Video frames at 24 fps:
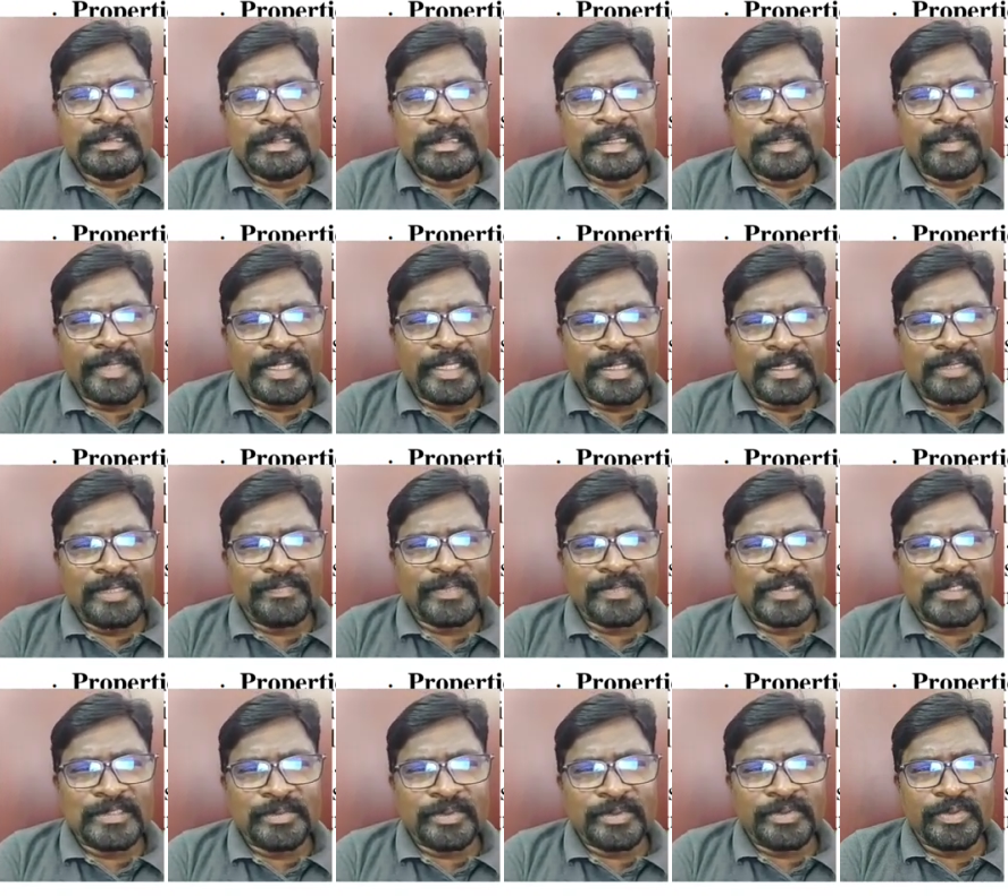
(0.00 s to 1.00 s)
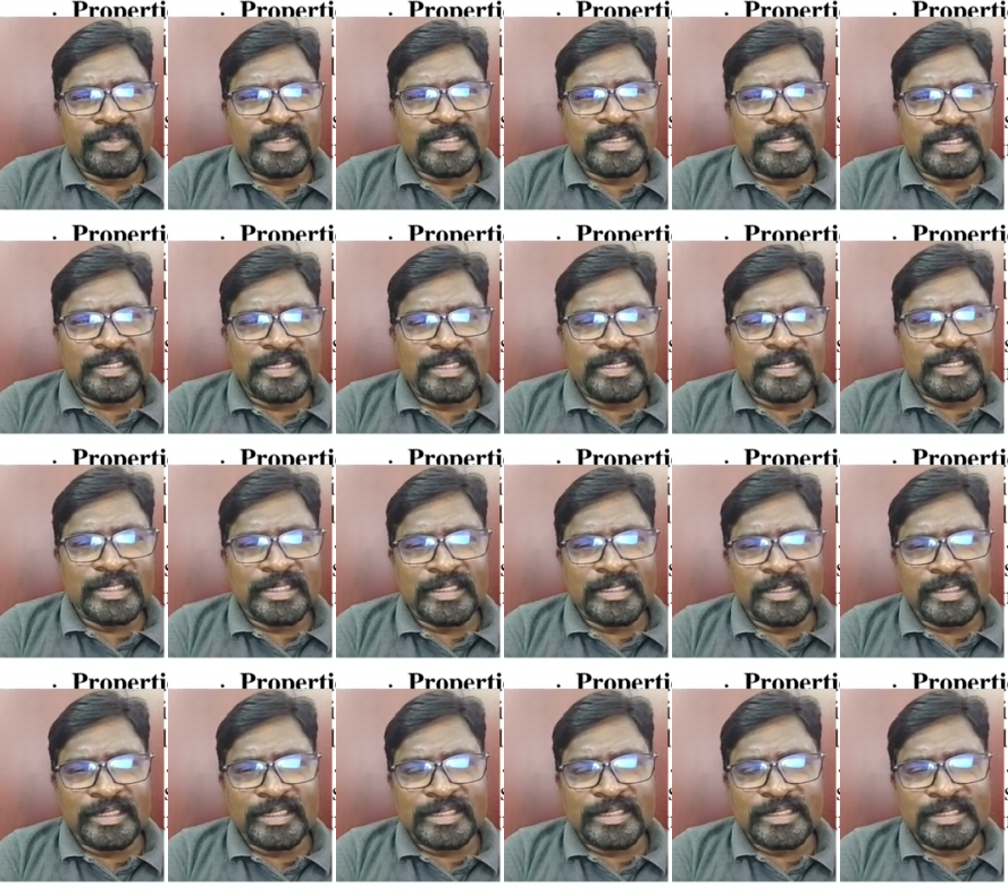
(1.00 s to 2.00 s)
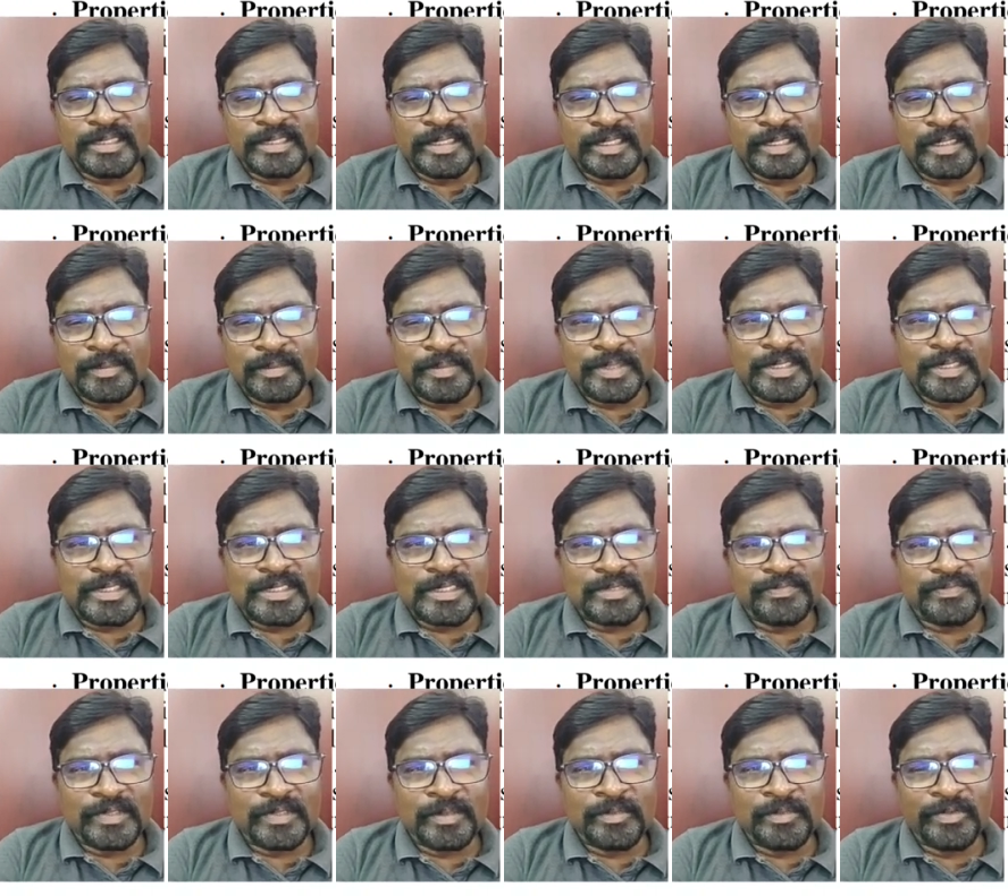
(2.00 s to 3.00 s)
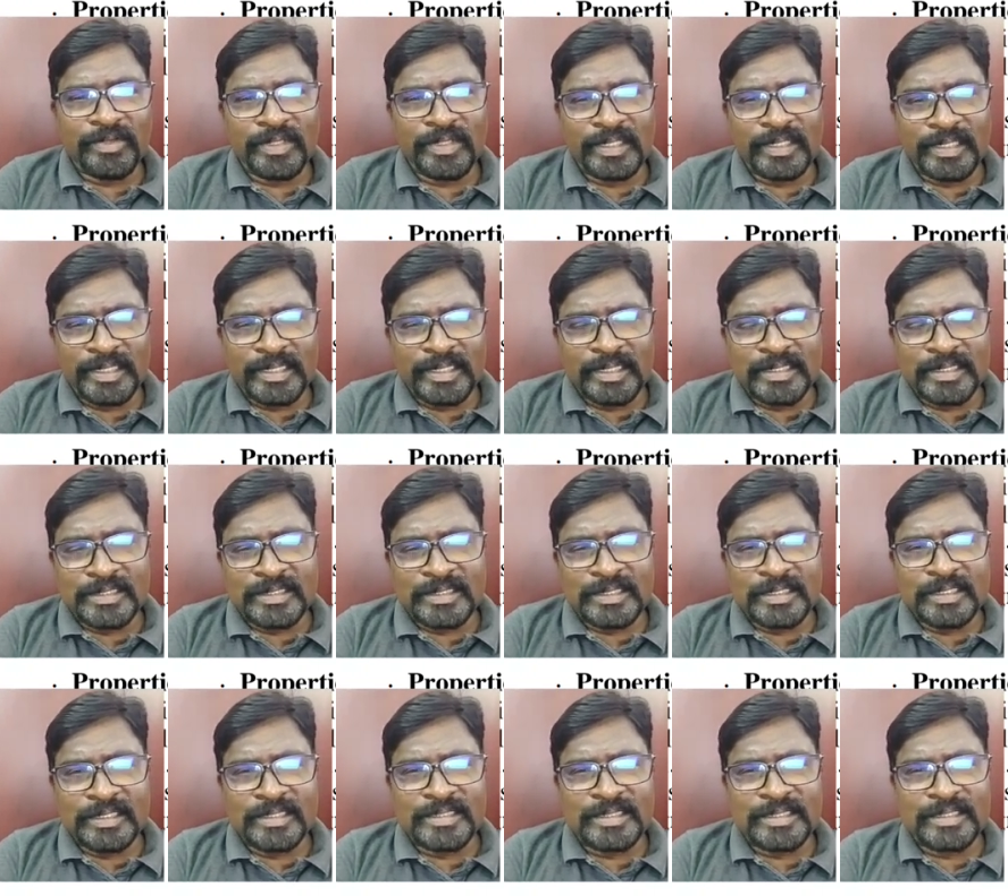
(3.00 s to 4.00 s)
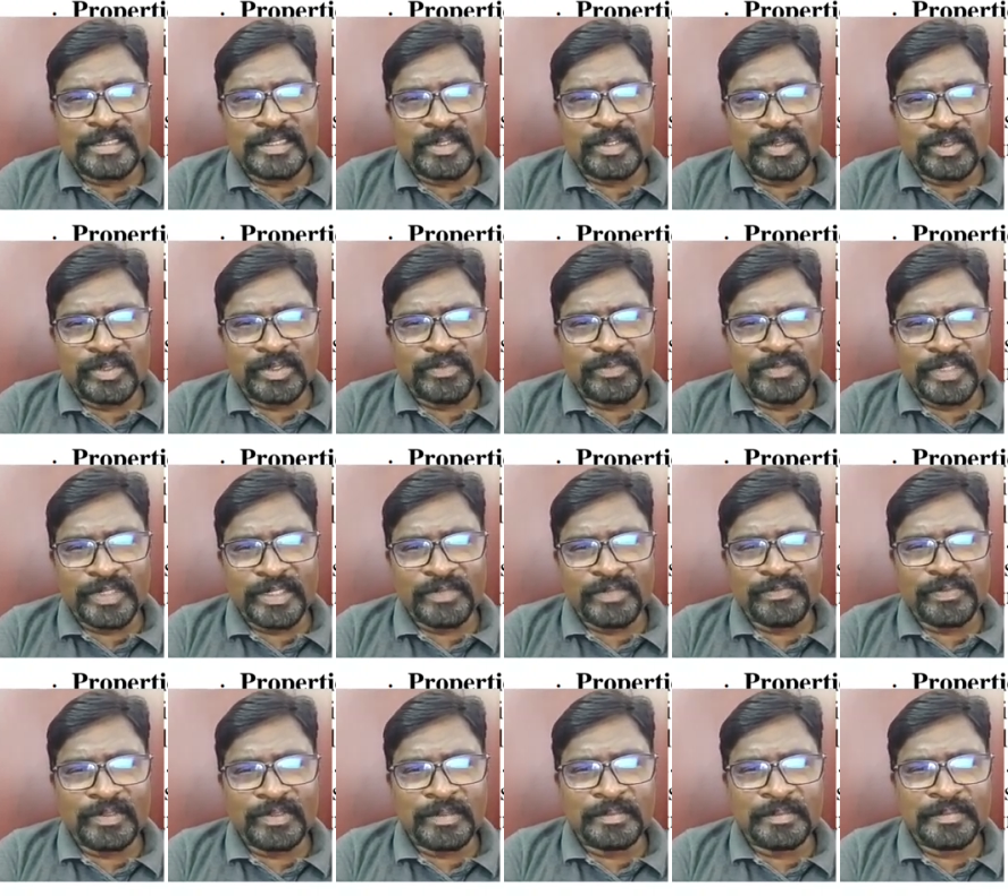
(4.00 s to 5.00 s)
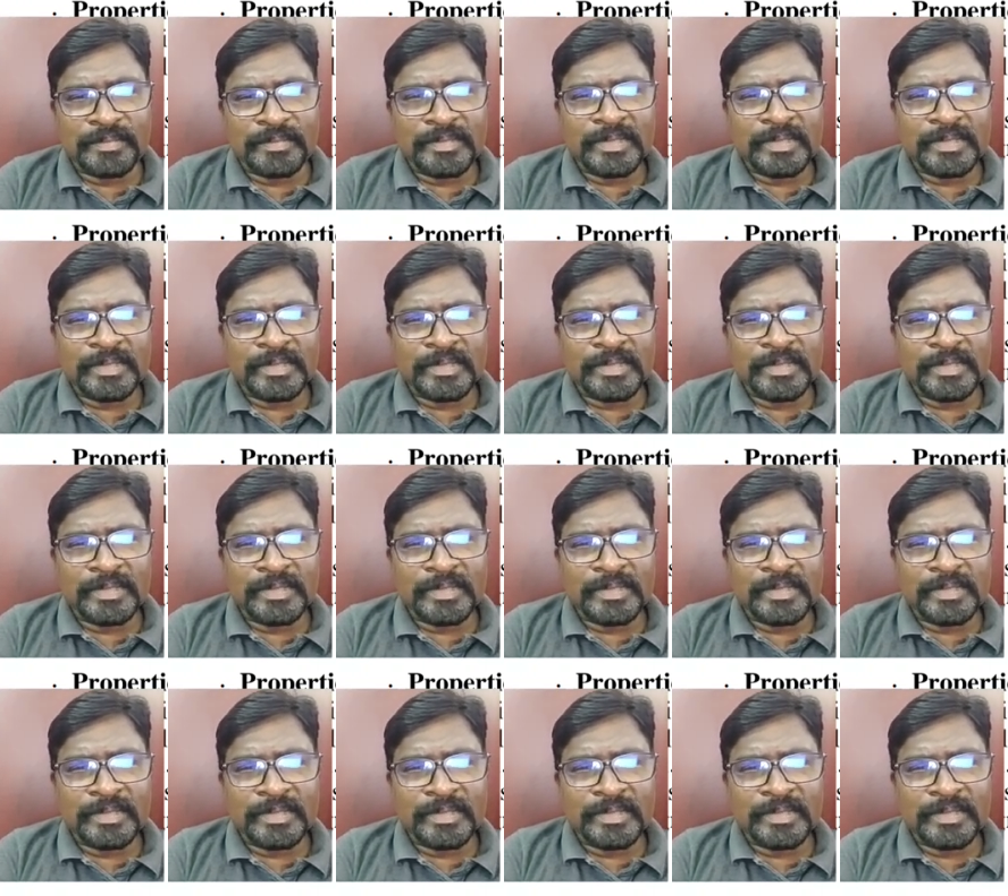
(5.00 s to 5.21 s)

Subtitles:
The main difference between the CNG, it is in the compressed form, while LNG is in the liquefied form.